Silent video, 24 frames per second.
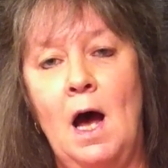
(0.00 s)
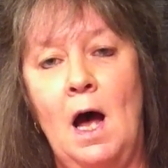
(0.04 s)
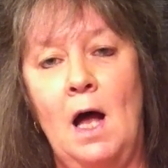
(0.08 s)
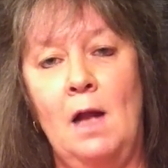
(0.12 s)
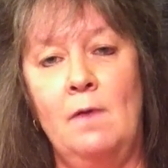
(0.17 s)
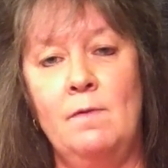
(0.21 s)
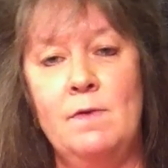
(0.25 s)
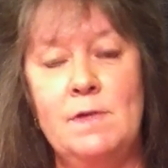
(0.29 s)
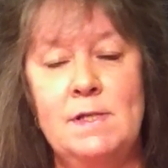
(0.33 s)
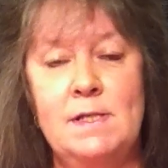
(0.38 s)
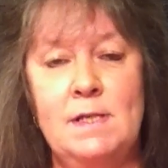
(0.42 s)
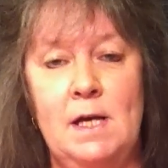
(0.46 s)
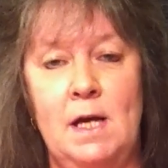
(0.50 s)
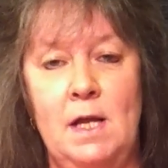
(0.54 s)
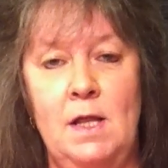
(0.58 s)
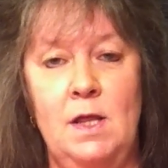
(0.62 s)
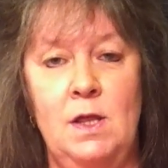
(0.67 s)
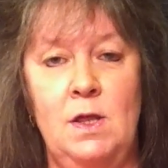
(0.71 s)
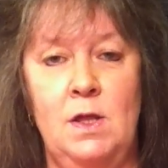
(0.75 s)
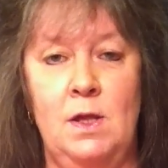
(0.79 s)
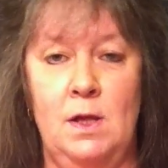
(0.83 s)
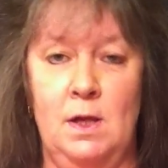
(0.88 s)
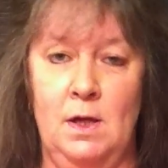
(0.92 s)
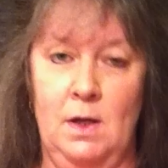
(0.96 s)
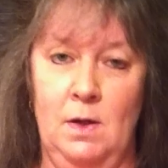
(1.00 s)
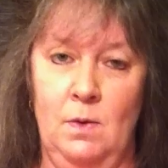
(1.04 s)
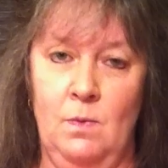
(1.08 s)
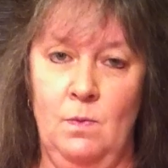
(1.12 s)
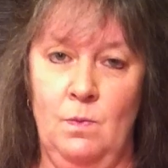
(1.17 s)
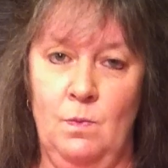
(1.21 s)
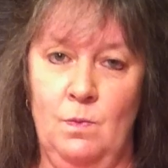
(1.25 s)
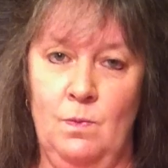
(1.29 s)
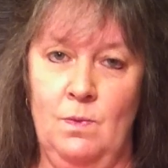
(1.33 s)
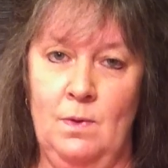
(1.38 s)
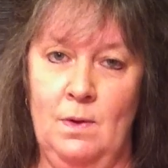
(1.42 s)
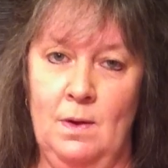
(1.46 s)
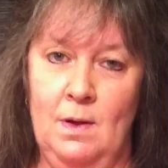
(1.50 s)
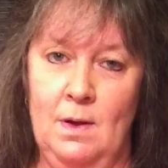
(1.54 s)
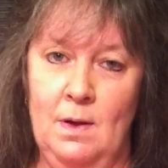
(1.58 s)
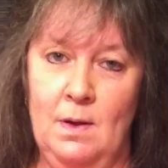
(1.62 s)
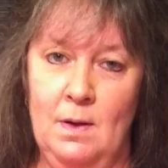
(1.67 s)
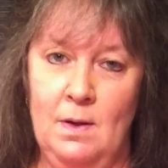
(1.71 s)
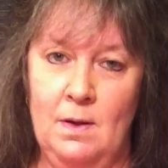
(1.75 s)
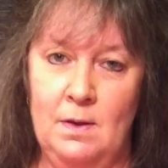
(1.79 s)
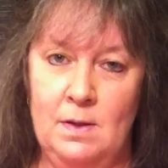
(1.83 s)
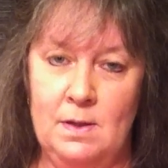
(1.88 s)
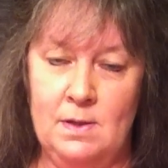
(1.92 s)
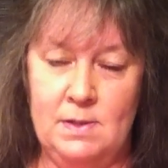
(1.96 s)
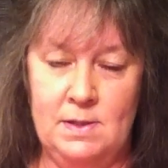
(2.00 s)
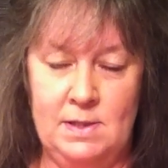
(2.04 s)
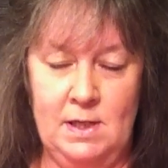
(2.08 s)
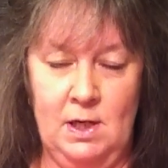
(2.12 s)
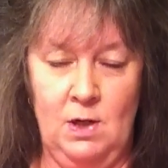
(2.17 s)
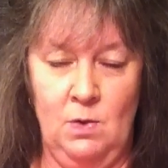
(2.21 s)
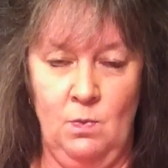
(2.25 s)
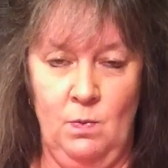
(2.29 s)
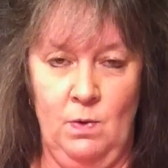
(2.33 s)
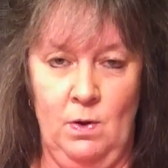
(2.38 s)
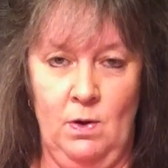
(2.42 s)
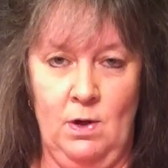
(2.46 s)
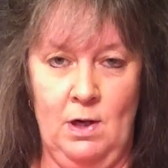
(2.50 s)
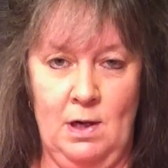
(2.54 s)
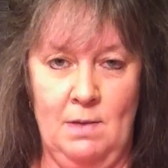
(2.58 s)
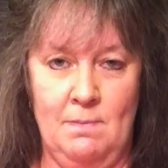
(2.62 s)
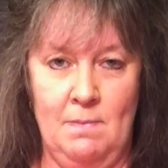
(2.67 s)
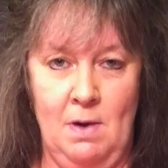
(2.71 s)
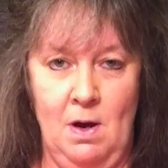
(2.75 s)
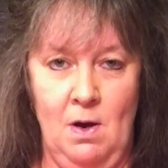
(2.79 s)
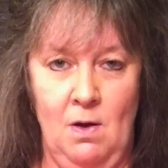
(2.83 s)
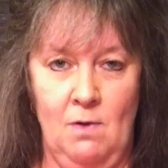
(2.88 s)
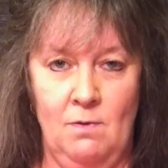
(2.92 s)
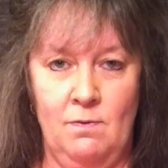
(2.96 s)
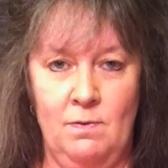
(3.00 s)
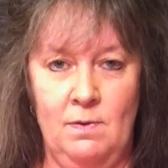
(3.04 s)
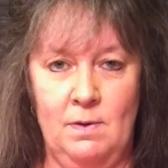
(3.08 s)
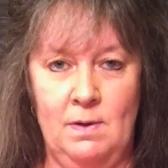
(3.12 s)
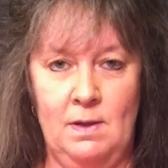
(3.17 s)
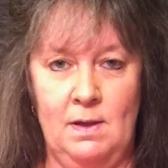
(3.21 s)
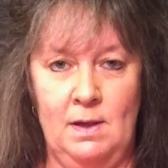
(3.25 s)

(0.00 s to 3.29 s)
all of a sudden the steering wheel come off.